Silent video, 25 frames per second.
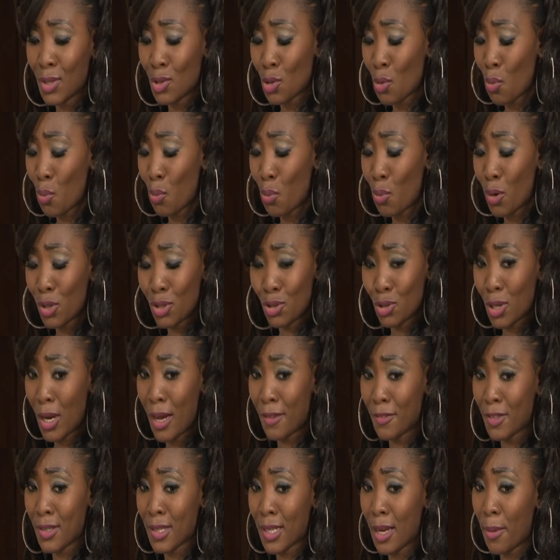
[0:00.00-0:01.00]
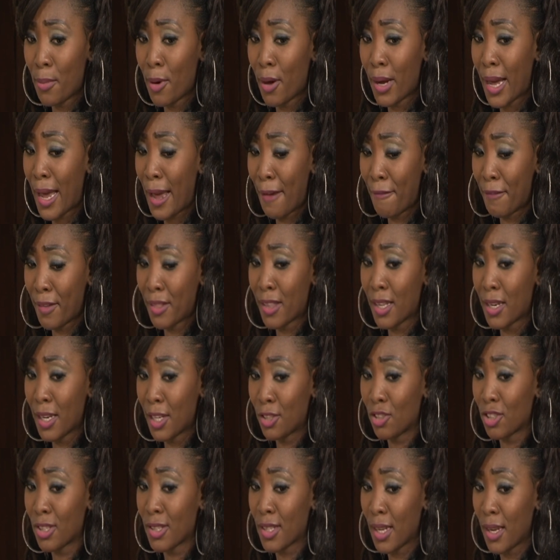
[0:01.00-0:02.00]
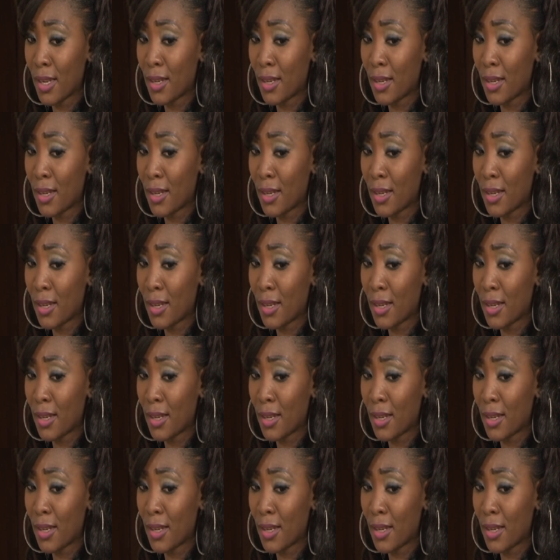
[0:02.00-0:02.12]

So what do you have to say about everything I just